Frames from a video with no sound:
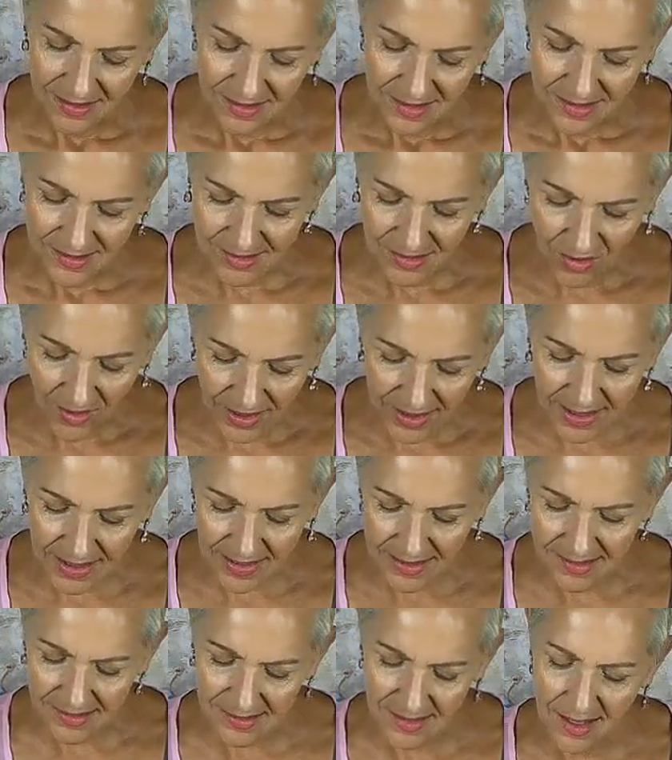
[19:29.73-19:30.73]

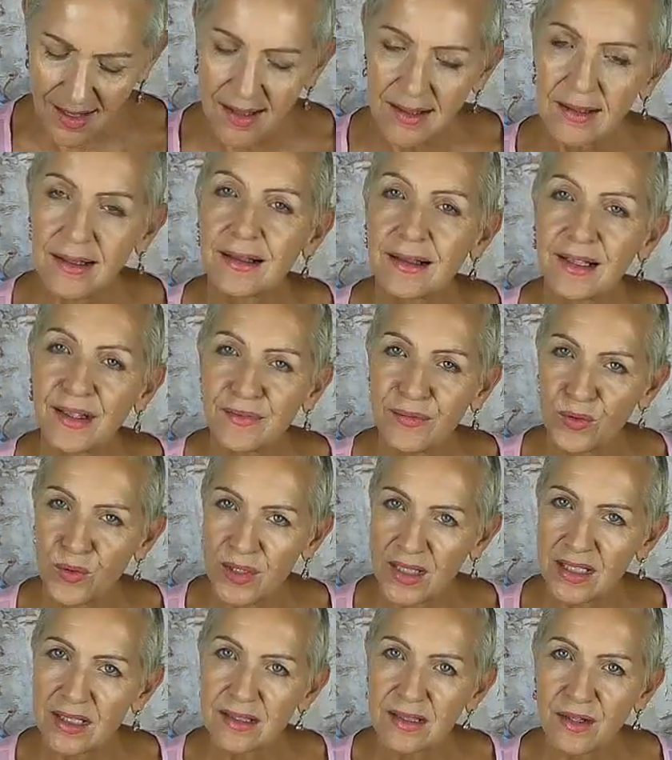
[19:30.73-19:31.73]
psychics and
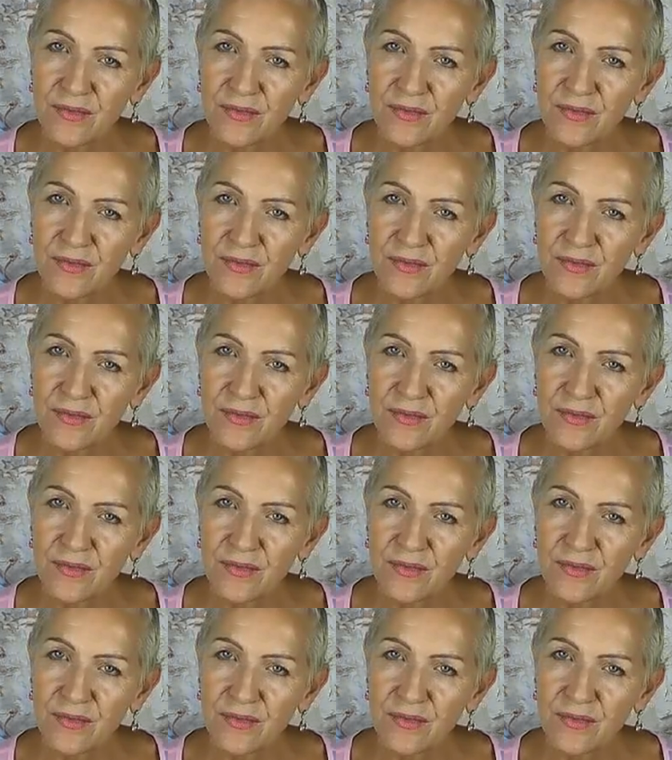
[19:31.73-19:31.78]
clairvoyants.